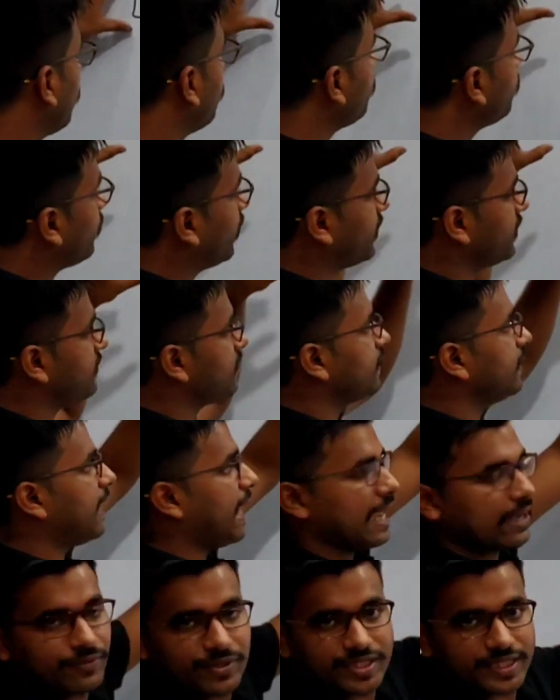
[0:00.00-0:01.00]
out what is the
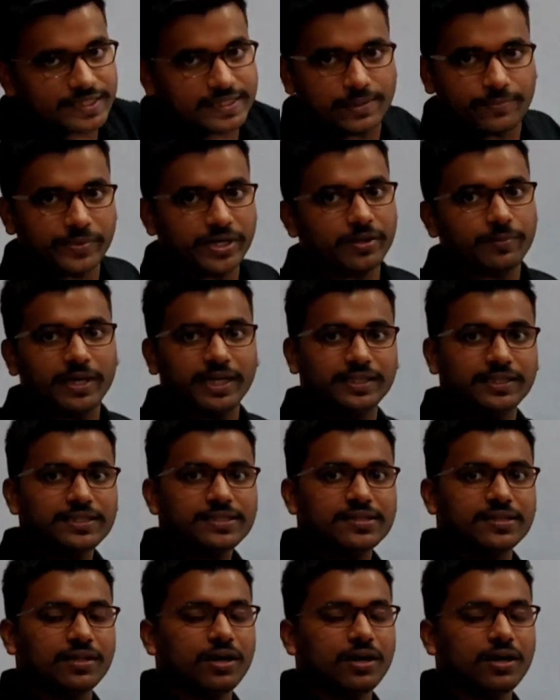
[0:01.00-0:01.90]
language accepted by this.